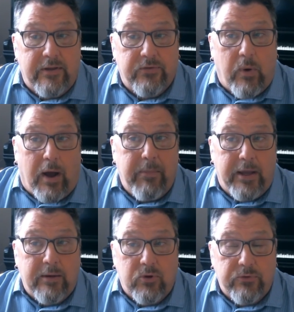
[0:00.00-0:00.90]
And so I'm
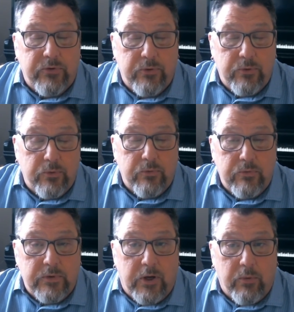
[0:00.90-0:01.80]
able to,
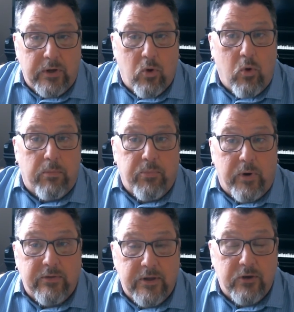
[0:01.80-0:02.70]

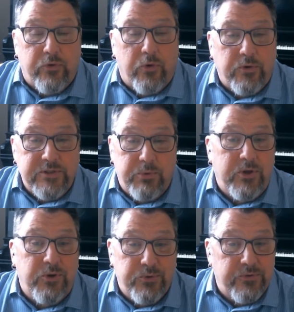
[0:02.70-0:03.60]
incorporate the controls that
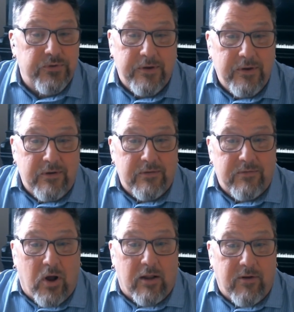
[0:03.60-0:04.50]
we use
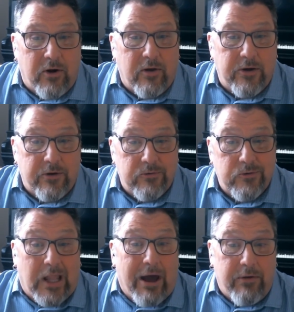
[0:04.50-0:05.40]
for all of our other
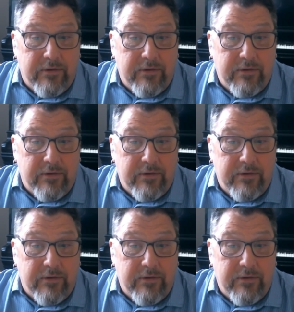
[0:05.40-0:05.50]
cloud